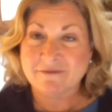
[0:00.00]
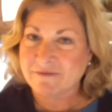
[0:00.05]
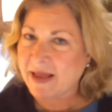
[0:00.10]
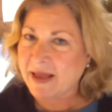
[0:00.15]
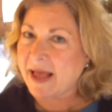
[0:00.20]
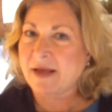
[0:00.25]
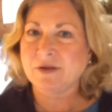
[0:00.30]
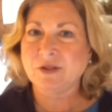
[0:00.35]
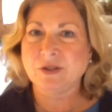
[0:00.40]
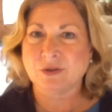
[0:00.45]

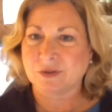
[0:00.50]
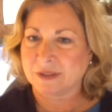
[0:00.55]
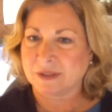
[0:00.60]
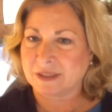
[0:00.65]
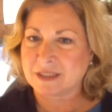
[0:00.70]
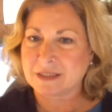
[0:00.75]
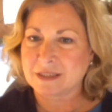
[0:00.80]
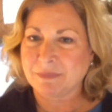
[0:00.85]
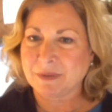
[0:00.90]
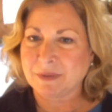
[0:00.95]

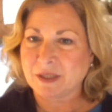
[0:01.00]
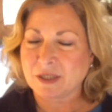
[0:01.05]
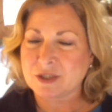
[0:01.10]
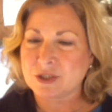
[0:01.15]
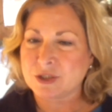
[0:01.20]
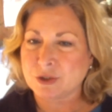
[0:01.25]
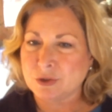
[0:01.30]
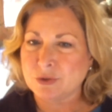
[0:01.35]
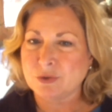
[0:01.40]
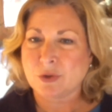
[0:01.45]
valueless
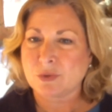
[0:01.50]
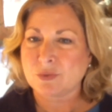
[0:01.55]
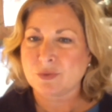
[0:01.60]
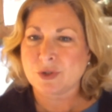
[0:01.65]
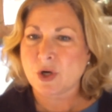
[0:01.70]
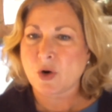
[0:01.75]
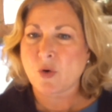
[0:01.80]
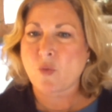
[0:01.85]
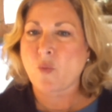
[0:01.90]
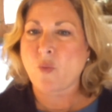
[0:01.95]
because you don't
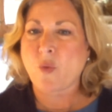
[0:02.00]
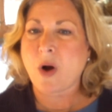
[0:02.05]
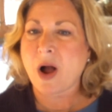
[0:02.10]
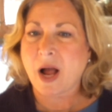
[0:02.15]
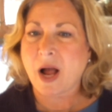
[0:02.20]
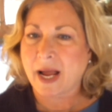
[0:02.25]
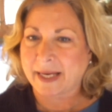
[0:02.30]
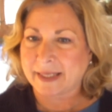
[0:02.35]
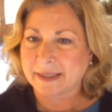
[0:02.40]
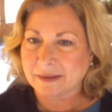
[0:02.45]
know
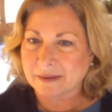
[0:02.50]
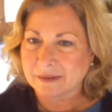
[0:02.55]
why.